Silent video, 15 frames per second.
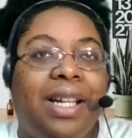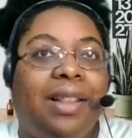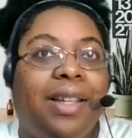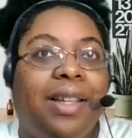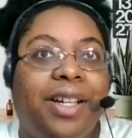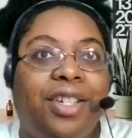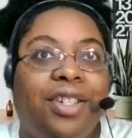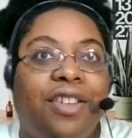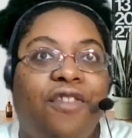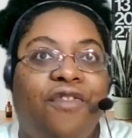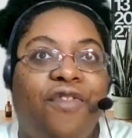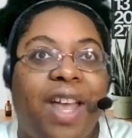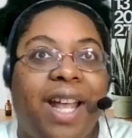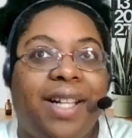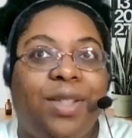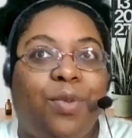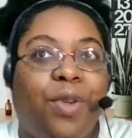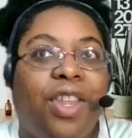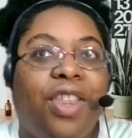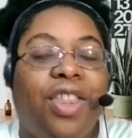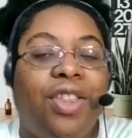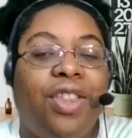these collection of facts
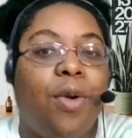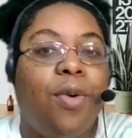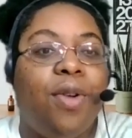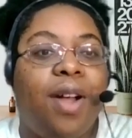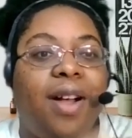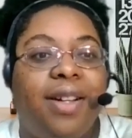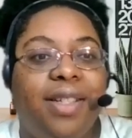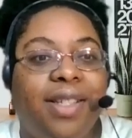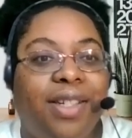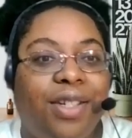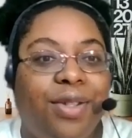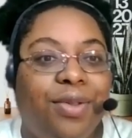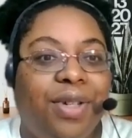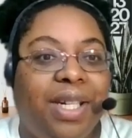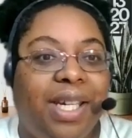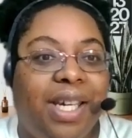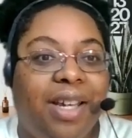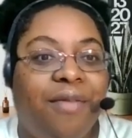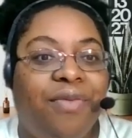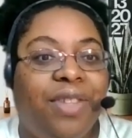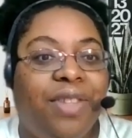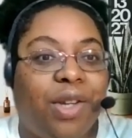with no continuity